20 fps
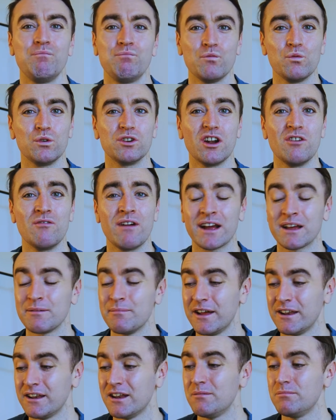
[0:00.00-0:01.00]
would I
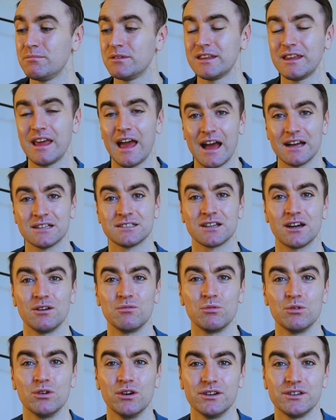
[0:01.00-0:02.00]
recommend them? Yes,
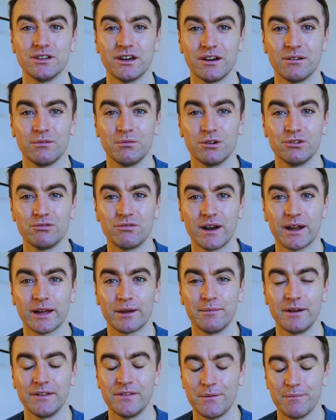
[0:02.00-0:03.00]
I would. I would
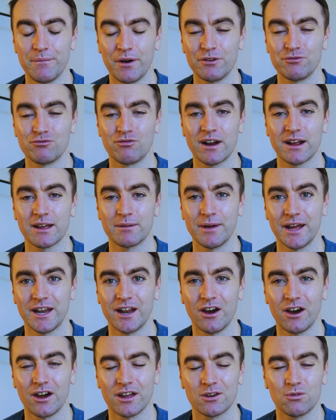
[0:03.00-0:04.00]
recommend them. I'd recommend
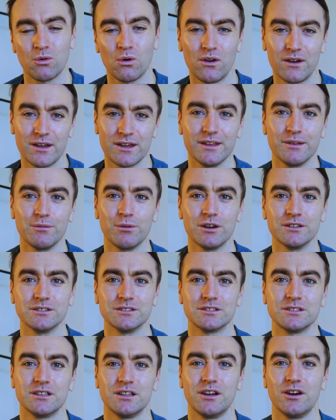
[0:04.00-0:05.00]
high quality
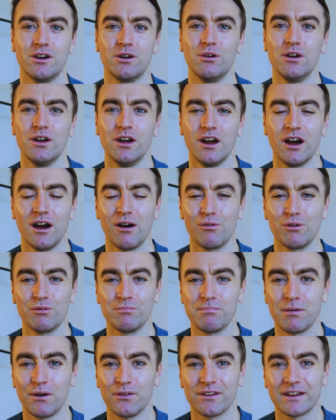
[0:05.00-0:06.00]
ones though. I
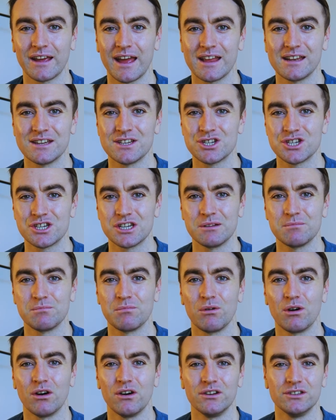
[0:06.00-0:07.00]
wouldn't bother getting cheap
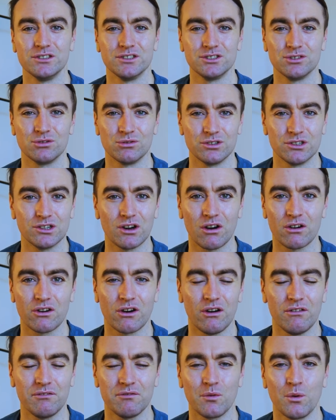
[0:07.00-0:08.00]
ones or
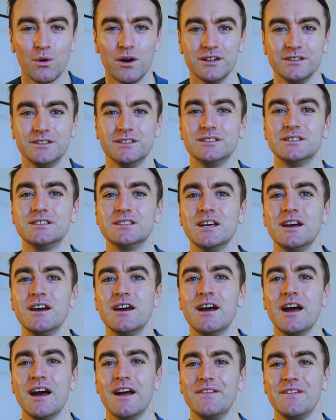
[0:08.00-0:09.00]
knockoff ones.
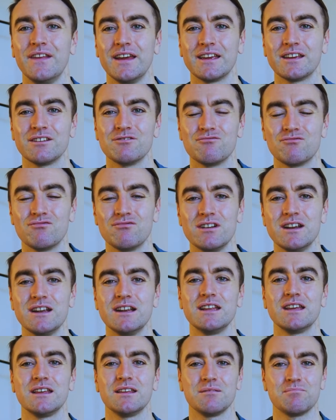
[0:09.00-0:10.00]
And they can
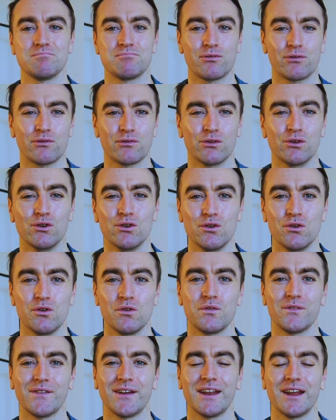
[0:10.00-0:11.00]
really
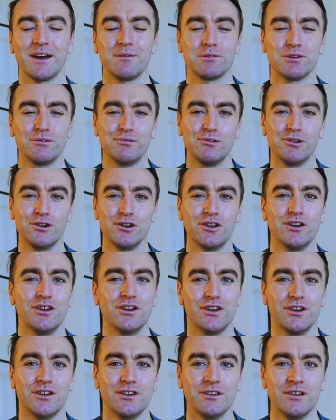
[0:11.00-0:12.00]
improve and help you
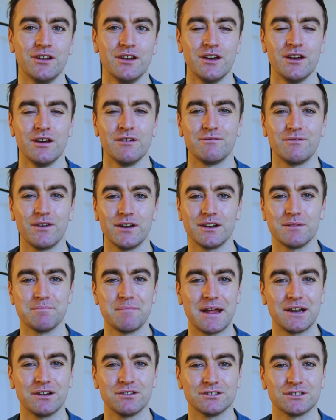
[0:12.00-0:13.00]
learn
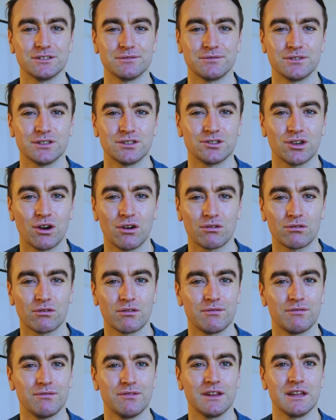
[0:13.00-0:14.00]
fundamentals of
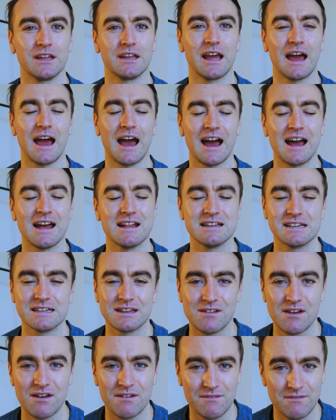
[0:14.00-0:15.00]
photography
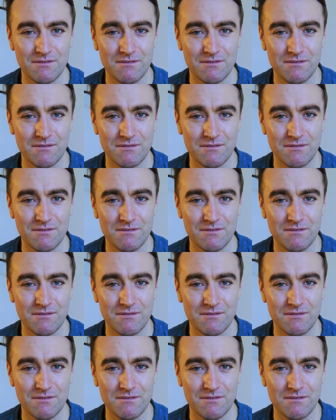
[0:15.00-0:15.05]
and